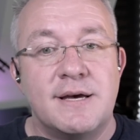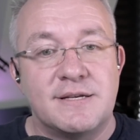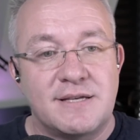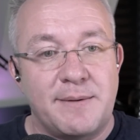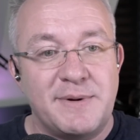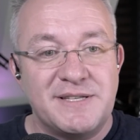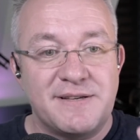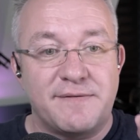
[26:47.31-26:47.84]
So
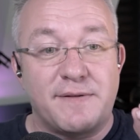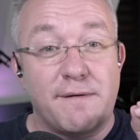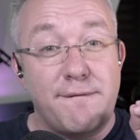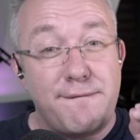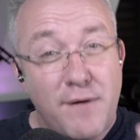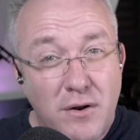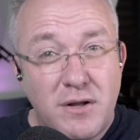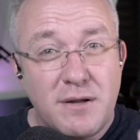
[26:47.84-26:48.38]
that means if the
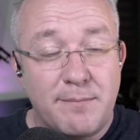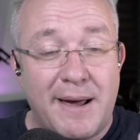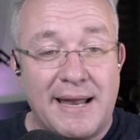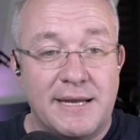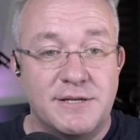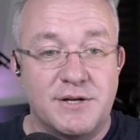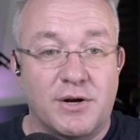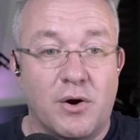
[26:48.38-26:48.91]
fund
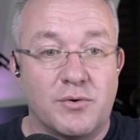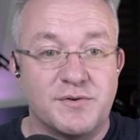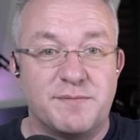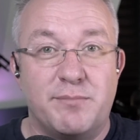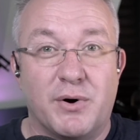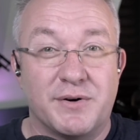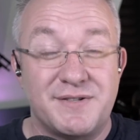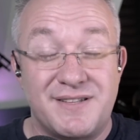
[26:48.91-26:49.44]
manager goes
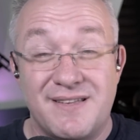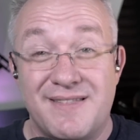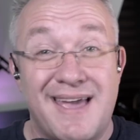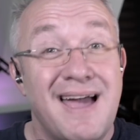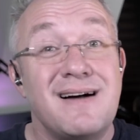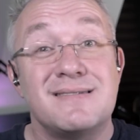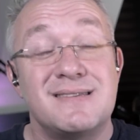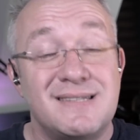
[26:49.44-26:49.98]
bust,
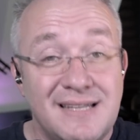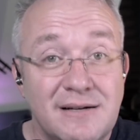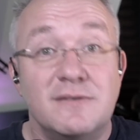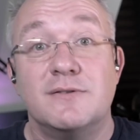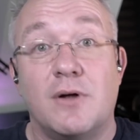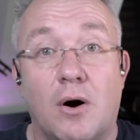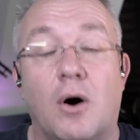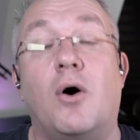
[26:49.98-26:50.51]
they are
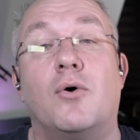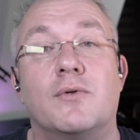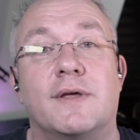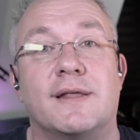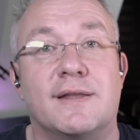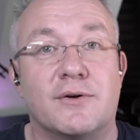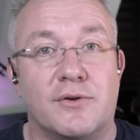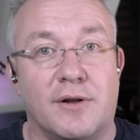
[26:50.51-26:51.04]
still not
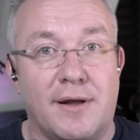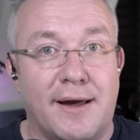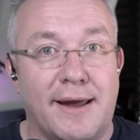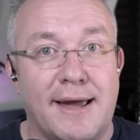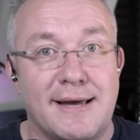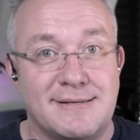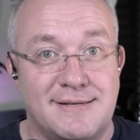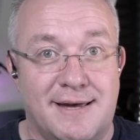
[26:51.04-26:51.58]
holding the
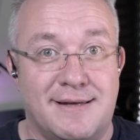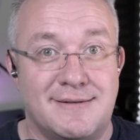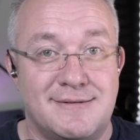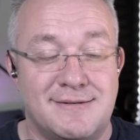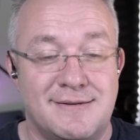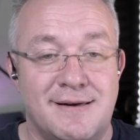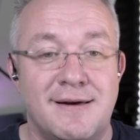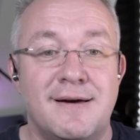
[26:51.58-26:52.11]
underlying
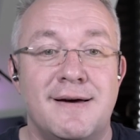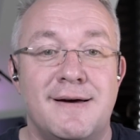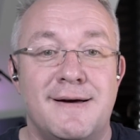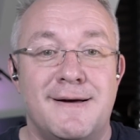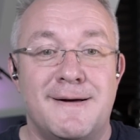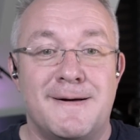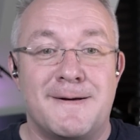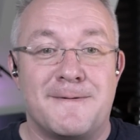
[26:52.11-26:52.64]
assets,
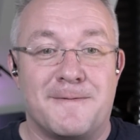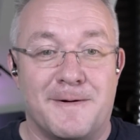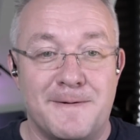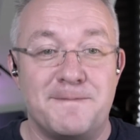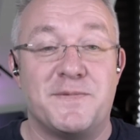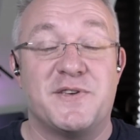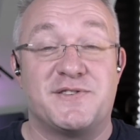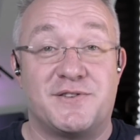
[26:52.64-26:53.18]

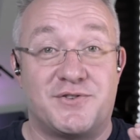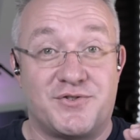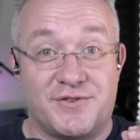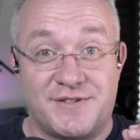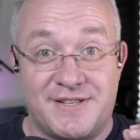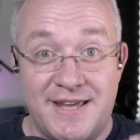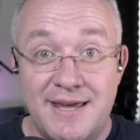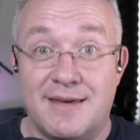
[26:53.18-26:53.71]
right? It's the
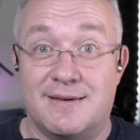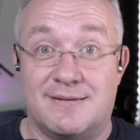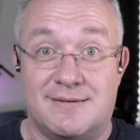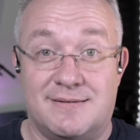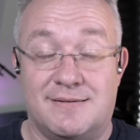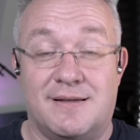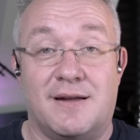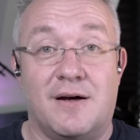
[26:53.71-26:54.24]

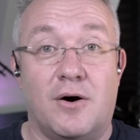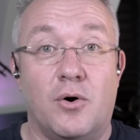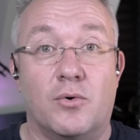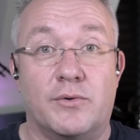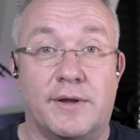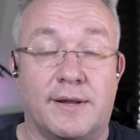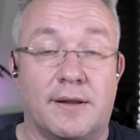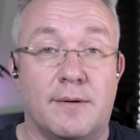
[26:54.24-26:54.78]
trustees that are
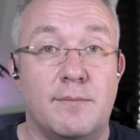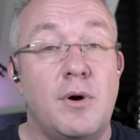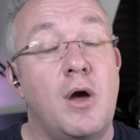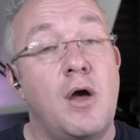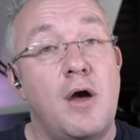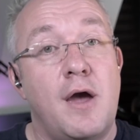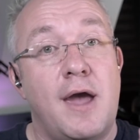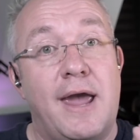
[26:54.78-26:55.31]
holding them
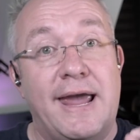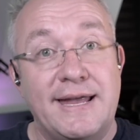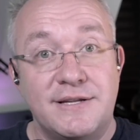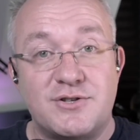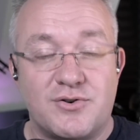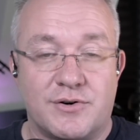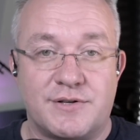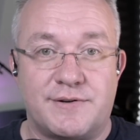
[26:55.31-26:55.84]

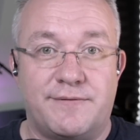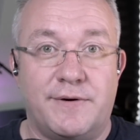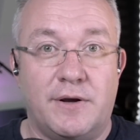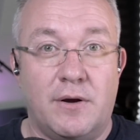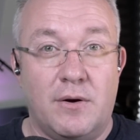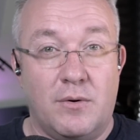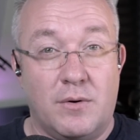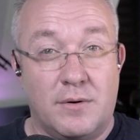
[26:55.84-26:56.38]
in trust for
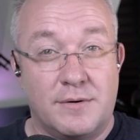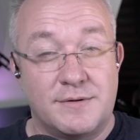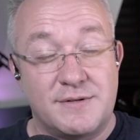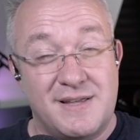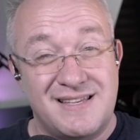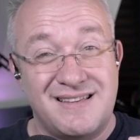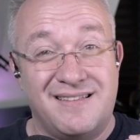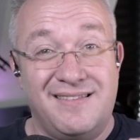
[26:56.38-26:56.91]
you.
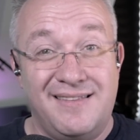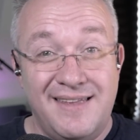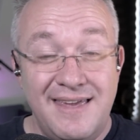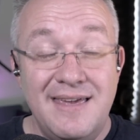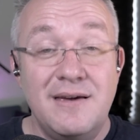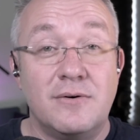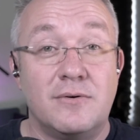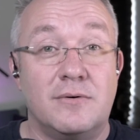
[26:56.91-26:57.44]
So that's a
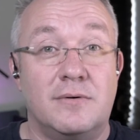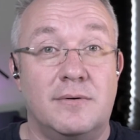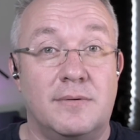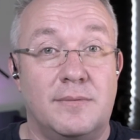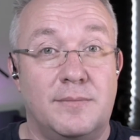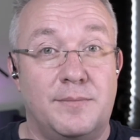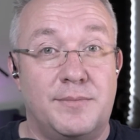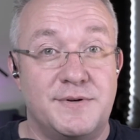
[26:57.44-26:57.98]
legal
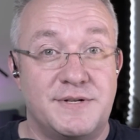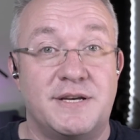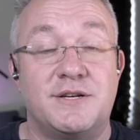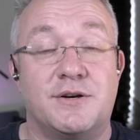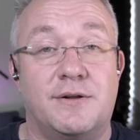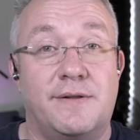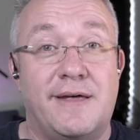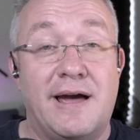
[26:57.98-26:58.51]
position.